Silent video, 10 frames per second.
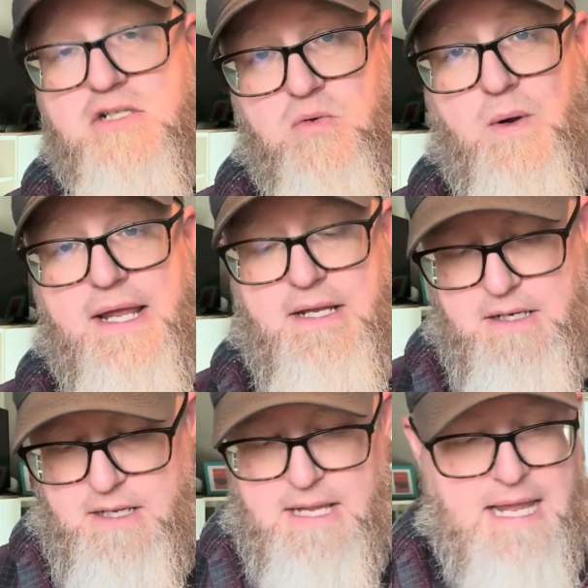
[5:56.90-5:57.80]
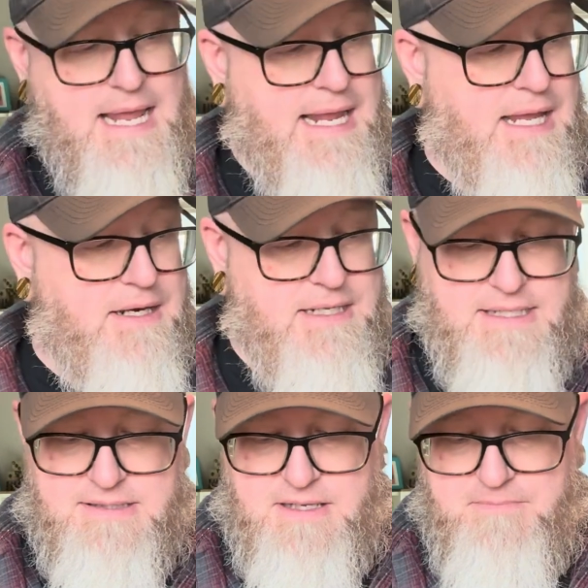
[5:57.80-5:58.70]
Twain, and
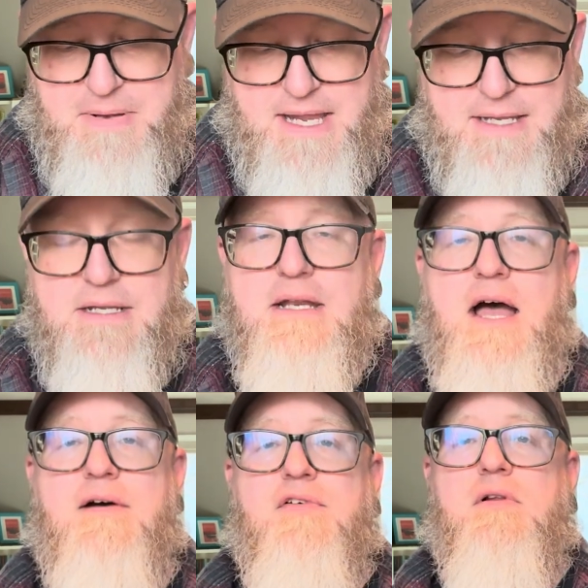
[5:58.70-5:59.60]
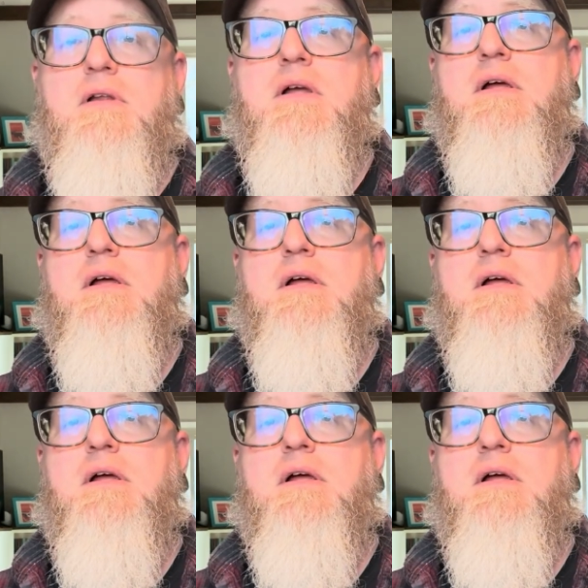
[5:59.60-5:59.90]
its companion novel,